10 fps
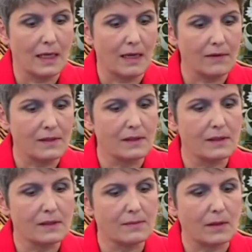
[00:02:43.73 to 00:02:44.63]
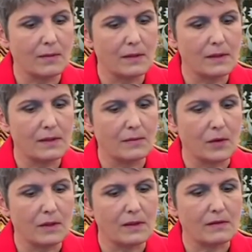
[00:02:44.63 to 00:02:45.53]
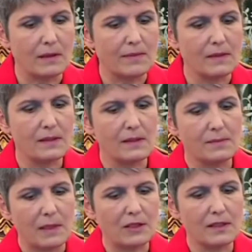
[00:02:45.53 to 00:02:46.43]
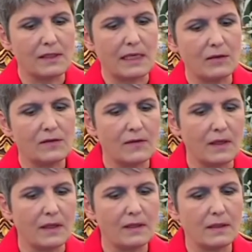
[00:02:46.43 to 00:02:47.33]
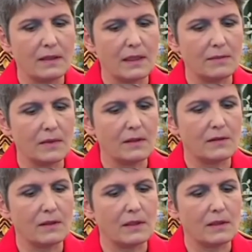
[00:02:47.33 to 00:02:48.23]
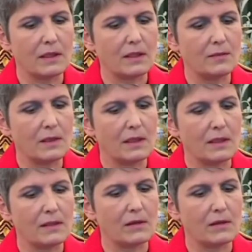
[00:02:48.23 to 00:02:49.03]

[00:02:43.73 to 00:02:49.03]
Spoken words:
ever since Prime Minister Modi scrapped this special status for Indian-administrated Kashmir last